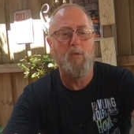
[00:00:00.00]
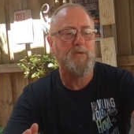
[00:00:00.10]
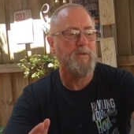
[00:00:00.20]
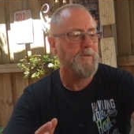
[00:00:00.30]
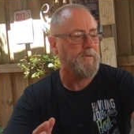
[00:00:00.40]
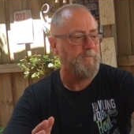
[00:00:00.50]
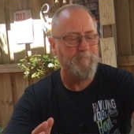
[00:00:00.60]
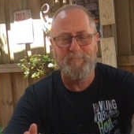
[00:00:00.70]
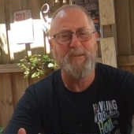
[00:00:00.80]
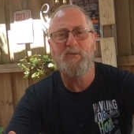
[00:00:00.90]
was to just
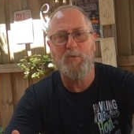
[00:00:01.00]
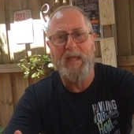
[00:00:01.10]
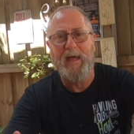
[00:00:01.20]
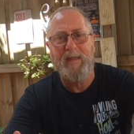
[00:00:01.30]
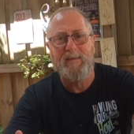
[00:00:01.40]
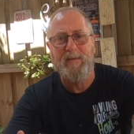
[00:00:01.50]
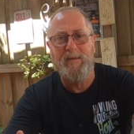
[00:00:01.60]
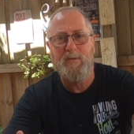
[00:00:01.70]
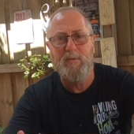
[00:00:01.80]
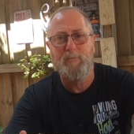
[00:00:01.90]
disregard
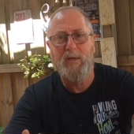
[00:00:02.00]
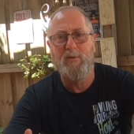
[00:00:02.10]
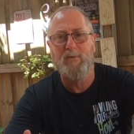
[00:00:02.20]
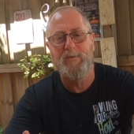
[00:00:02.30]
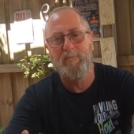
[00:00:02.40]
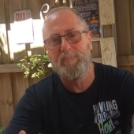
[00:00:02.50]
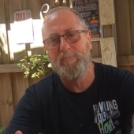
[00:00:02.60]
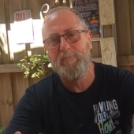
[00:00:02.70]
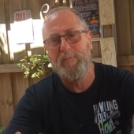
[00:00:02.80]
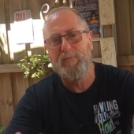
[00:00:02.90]
these because
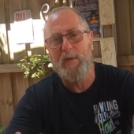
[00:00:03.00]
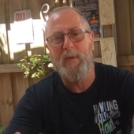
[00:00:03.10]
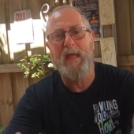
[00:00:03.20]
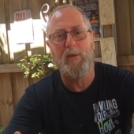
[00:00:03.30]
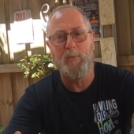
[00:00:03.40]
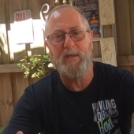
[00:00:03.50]
they're bound to